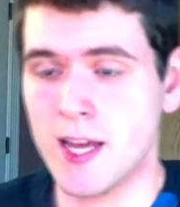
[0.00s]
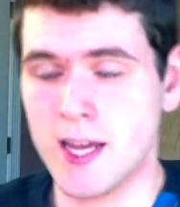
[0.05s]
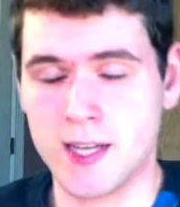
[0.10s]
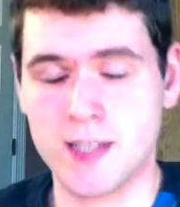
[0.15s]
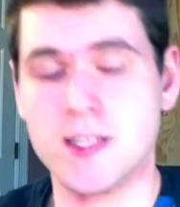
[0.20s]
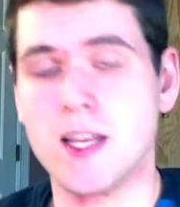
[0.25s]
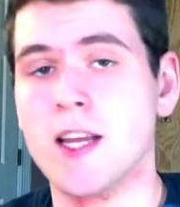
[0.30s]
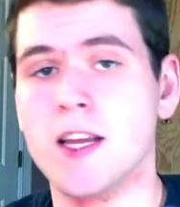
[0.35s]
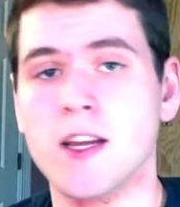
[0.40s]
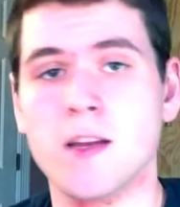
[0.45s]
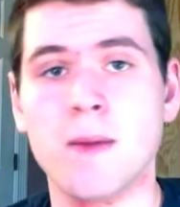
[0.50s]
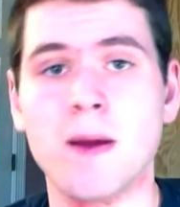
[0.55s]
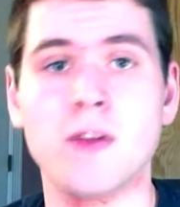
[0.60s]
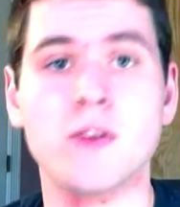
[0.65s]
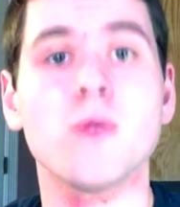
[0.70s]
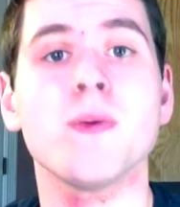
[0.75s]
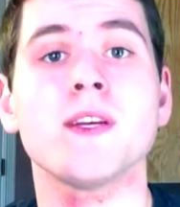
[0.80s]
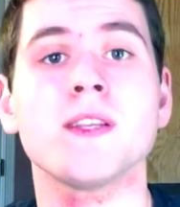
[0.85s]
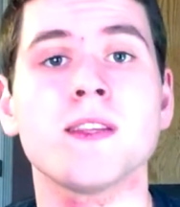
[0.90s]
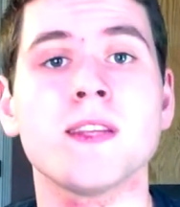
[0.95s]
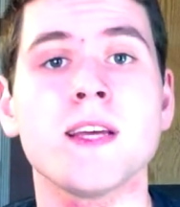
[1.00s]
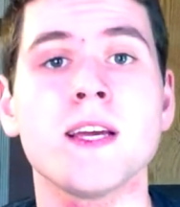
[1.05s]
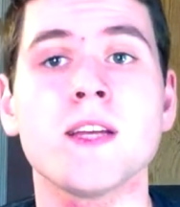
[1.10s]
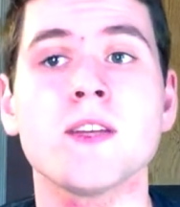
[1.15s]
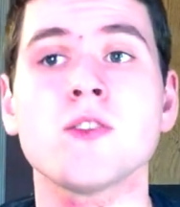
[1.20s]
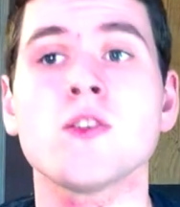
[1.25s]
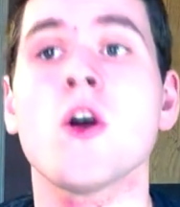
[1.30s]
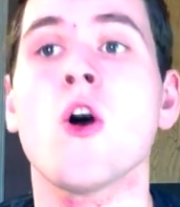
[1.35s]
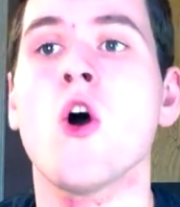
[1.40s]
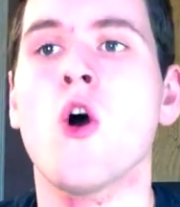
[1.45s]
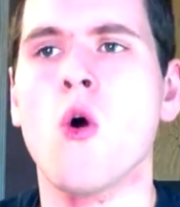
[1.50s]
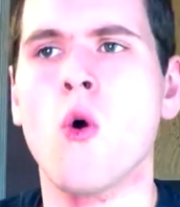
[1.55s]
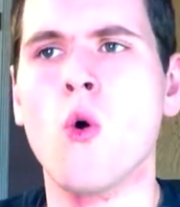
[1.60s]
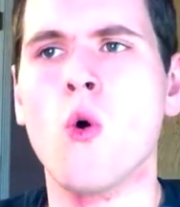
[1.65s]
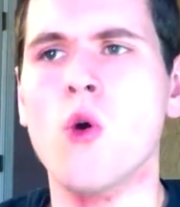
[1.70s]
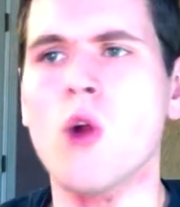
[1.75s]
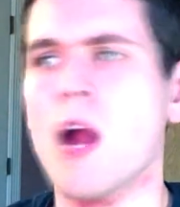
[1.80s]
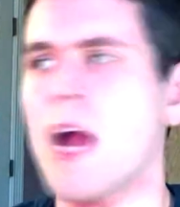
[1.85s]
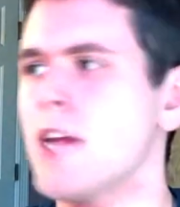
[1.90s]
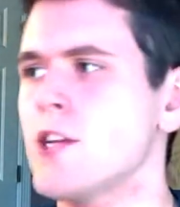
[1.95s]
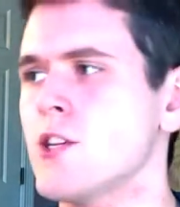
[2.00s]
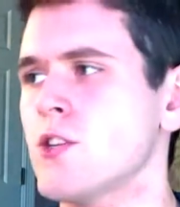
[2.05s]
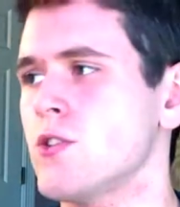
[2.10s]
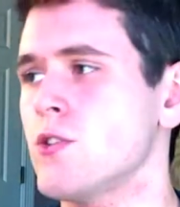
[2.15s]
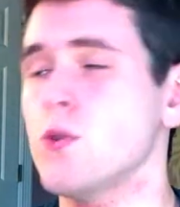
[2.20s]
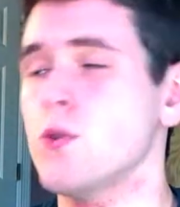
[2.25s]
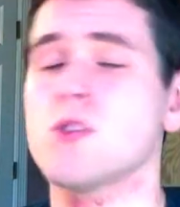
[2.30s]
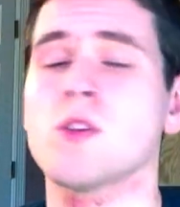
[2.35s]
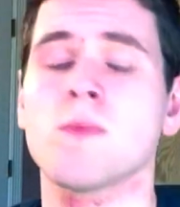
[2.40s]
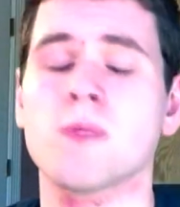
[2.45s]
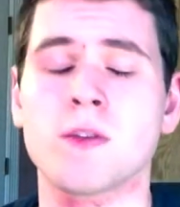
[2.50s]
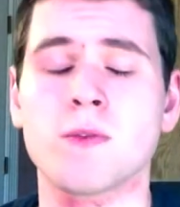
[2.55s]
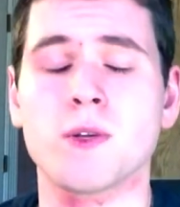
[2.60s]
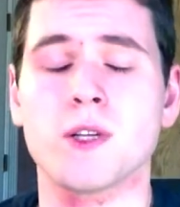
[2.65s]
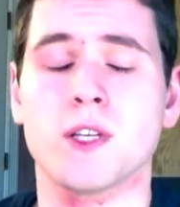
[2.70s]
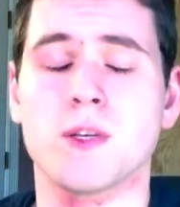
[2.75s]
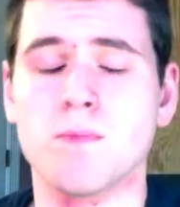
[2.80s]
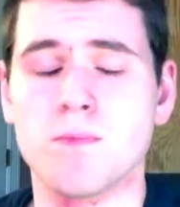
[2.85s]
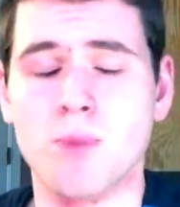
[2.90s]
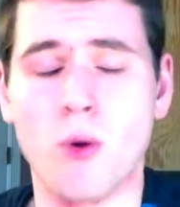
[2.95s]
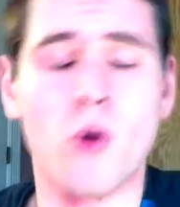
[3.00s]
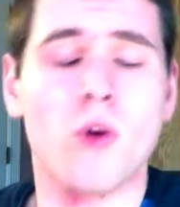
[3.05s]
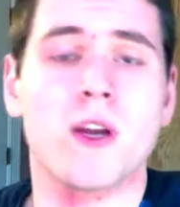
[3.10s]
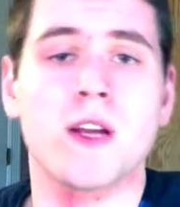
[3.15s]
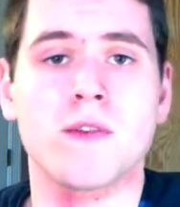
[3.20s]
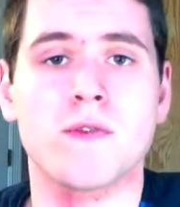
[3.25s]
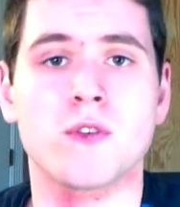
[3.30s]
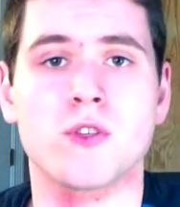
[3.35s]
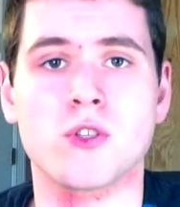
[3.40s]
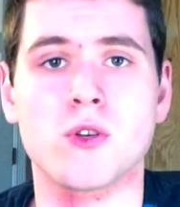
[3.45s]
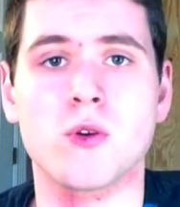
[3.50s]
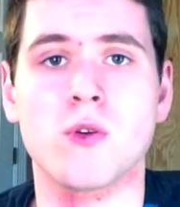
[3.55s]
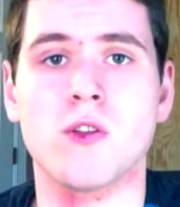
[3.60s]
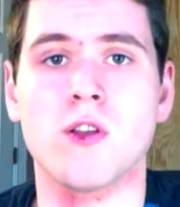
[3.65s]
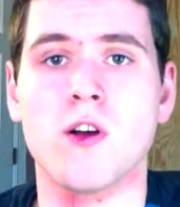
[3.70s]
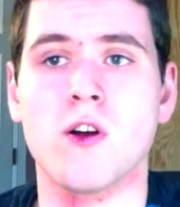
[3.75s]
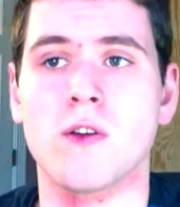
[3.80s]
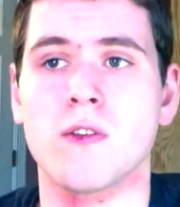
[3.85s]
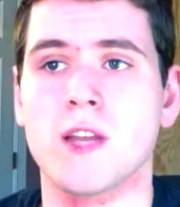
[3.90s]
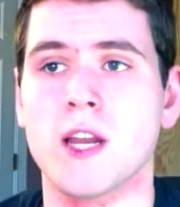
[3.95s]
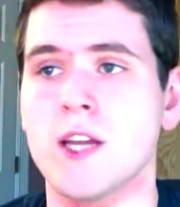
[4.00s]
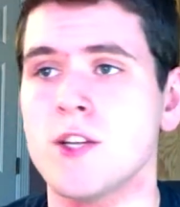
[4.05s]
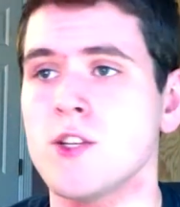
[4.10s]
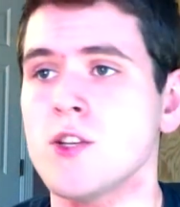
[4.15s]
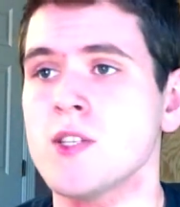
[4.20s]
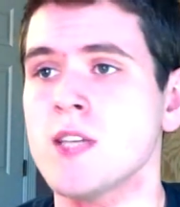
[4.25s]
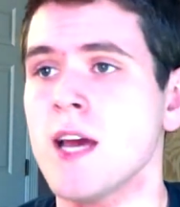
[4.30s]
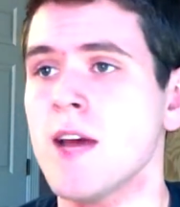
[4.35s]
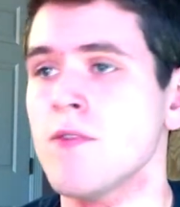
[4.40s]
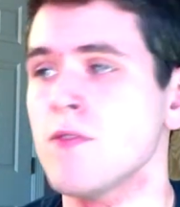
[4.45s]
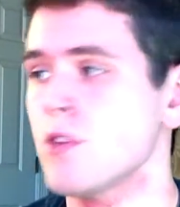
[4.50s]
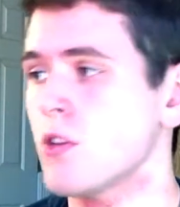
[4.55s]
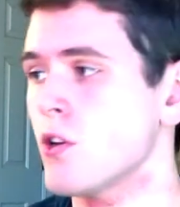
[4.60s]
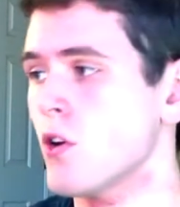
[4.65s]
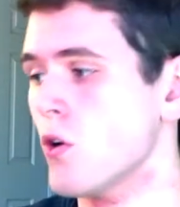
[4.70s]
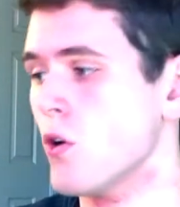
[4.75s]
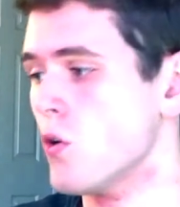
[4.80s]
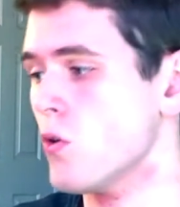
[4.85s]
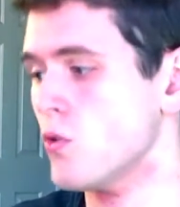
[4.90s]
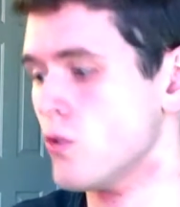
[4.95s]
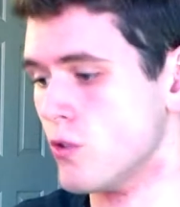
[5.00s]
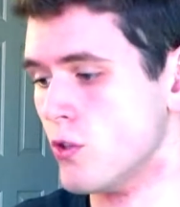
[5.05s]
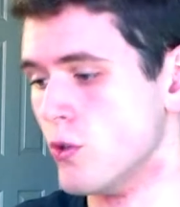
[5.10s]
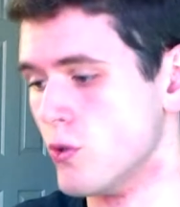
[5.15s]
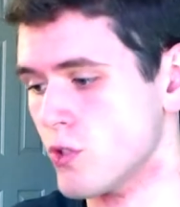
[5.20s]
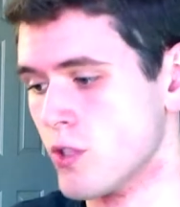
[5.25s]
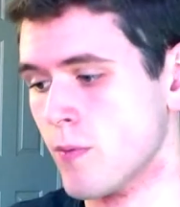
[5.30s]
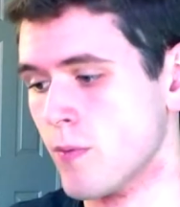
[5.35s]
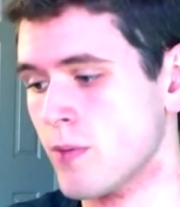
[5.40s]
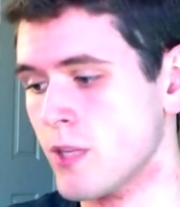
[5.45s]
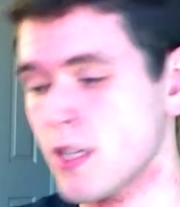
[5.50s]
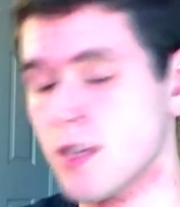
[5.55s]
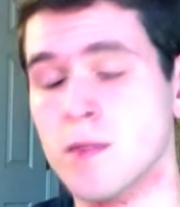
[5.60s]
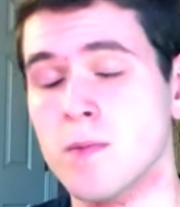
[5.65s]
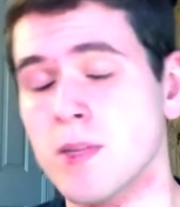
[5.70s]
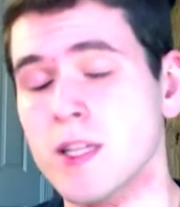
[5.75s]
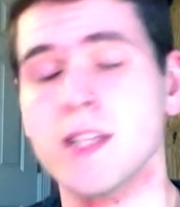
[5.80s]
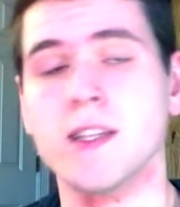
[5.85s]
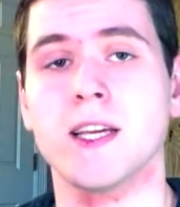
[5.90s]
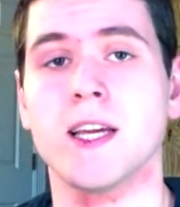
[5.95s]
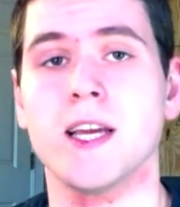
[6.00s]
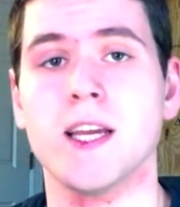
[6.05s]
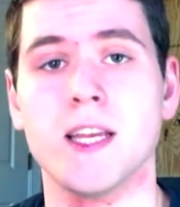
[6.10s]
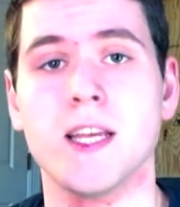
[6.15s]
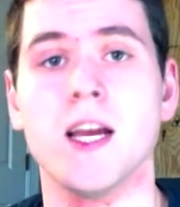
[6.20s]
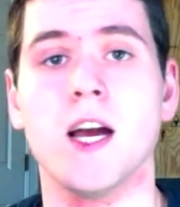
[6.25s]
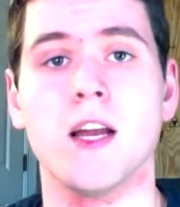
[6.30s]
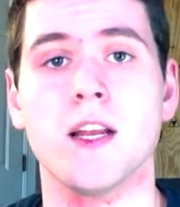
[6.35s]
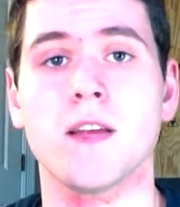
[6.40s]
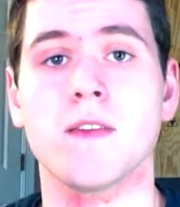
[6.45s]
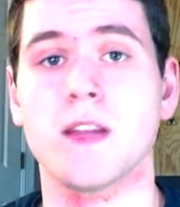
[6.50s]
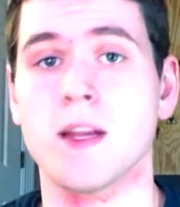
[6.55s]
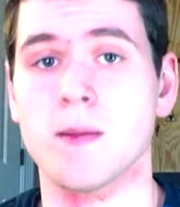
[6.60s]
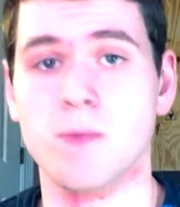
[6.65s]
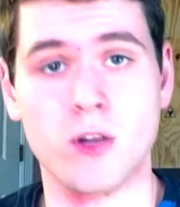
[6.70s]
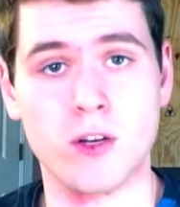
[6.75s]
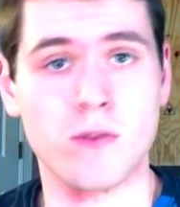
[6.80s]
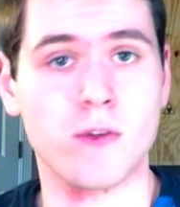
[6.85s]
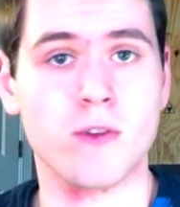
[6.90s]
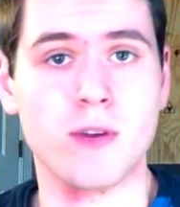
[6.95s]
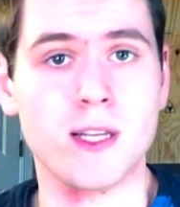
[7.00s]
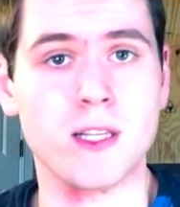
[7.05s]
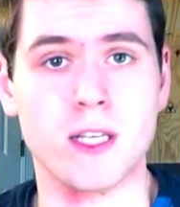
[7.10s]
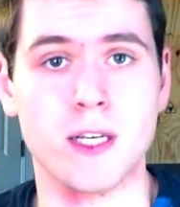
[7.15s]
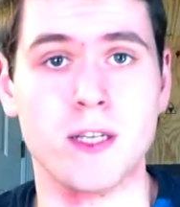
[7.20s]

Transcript: excited about doing things or I just do something really boring for so long that I just have to go do something completely idiotic that I'm gonna regret